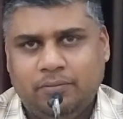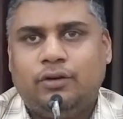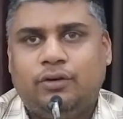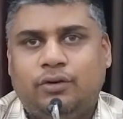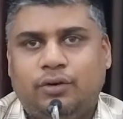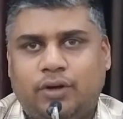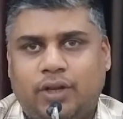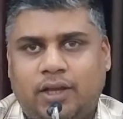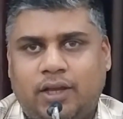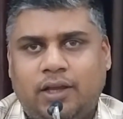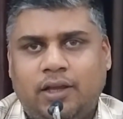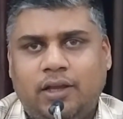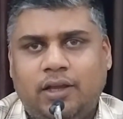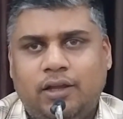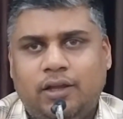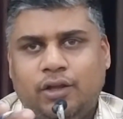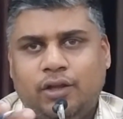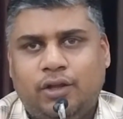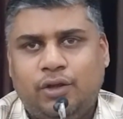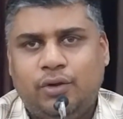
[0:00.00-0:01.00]
Today,
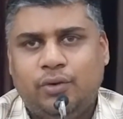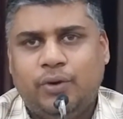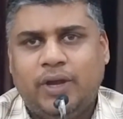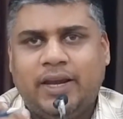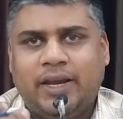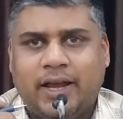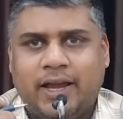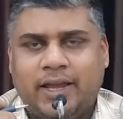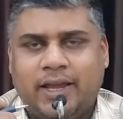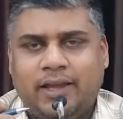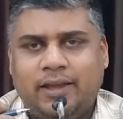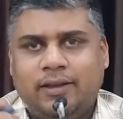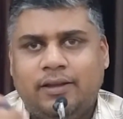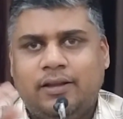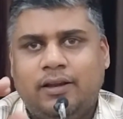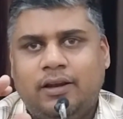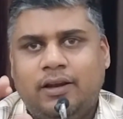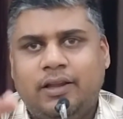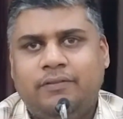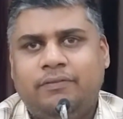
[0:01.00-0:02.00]
you and I
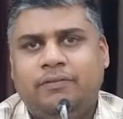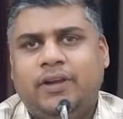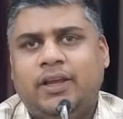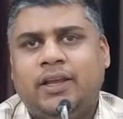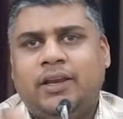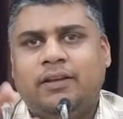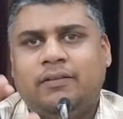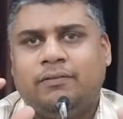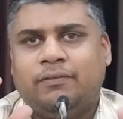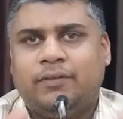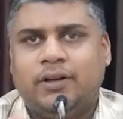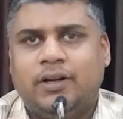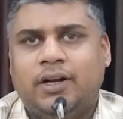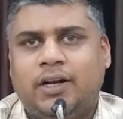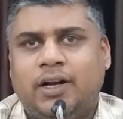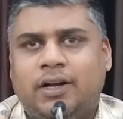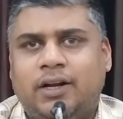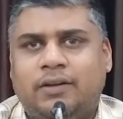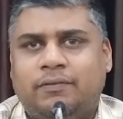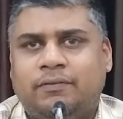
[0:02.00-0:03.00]
live in a
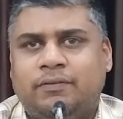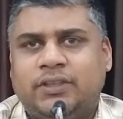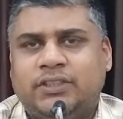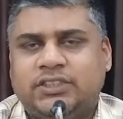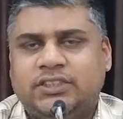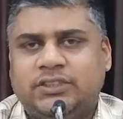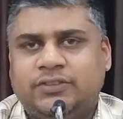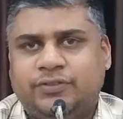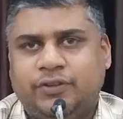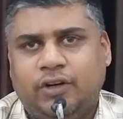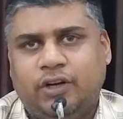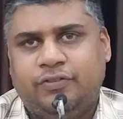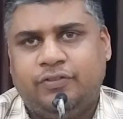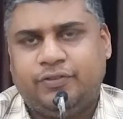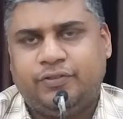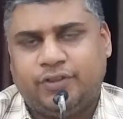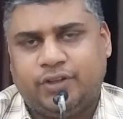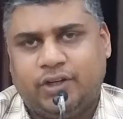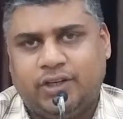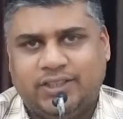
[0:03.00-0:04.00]
world which is full of
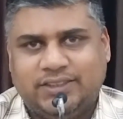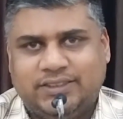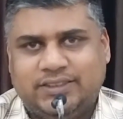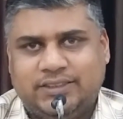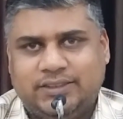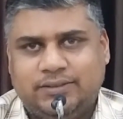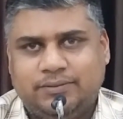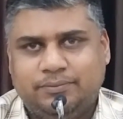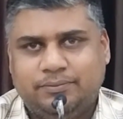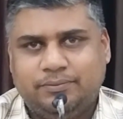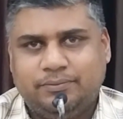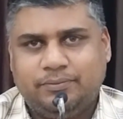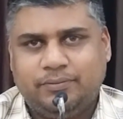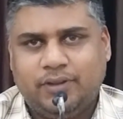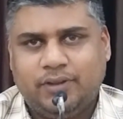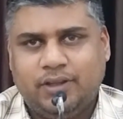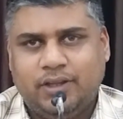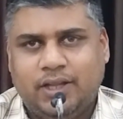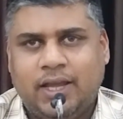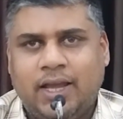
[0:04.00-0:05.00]
noise
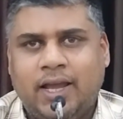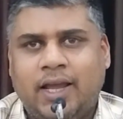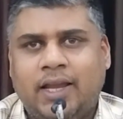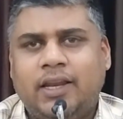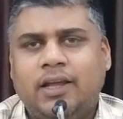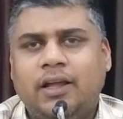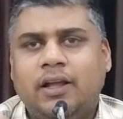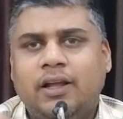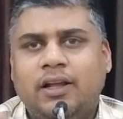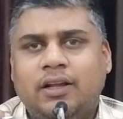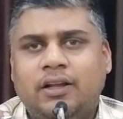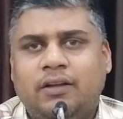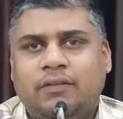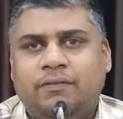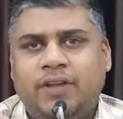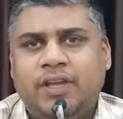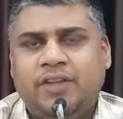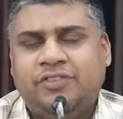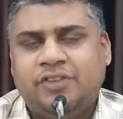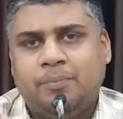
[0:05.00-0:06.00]
and
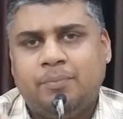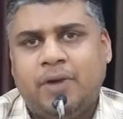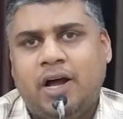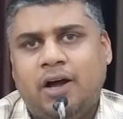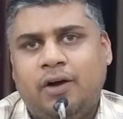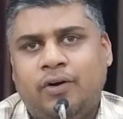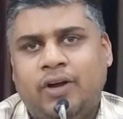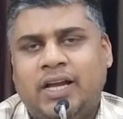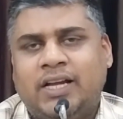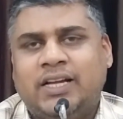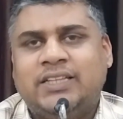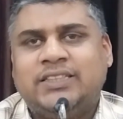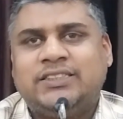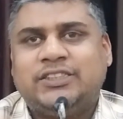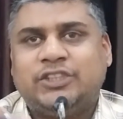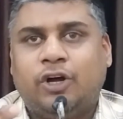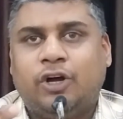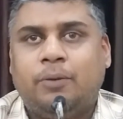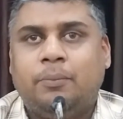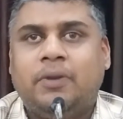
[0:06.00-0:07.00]
we somehow has
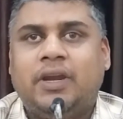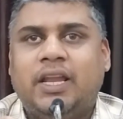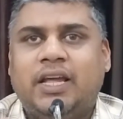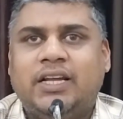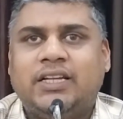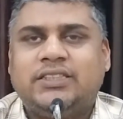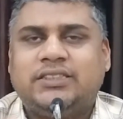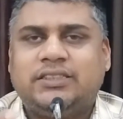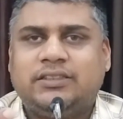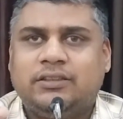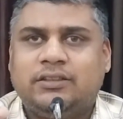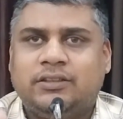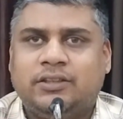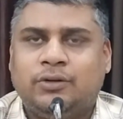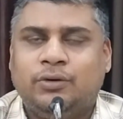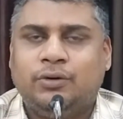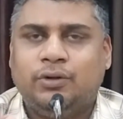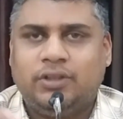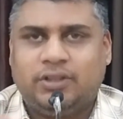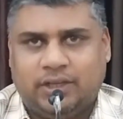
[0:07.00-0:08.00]
normalized the
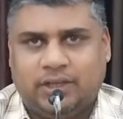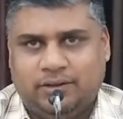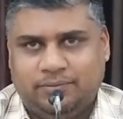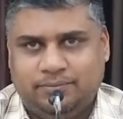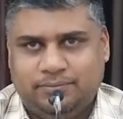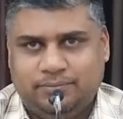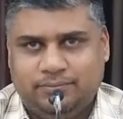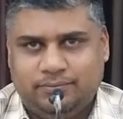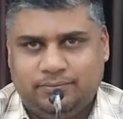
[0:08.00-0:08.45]
whole thing.